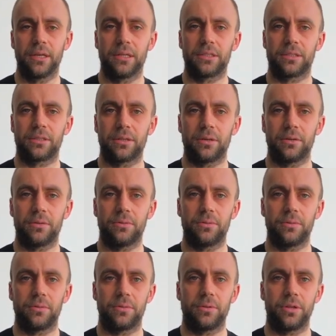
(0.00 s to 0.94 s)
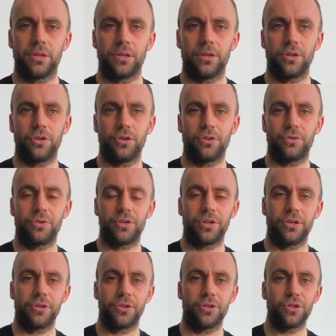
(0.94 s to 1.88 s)
So
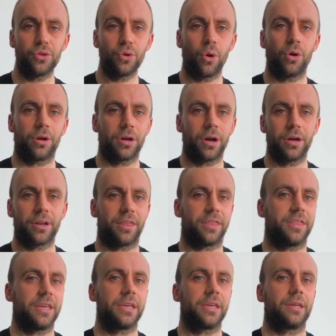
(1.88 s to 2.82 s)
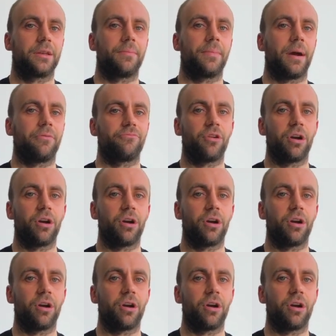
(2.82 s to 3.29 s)
you're not kind of thinking about,